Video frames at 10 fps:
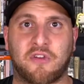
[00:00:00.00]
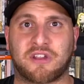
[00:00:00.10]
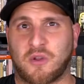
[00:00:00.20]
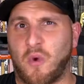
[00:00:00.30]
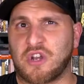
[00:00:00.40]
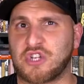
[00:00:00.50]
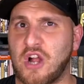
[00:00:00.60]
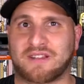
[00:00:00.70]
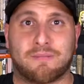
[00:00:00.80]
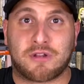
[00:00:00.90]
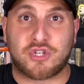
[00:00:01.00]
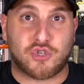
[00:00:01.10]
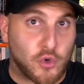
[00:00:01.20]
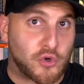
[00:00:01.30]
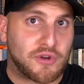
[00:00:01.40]
because a one-shot's a much
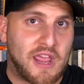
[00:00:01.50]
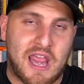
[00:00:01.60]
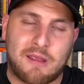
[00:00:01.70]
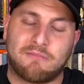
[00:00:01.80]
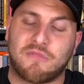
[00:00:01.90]
shorter game.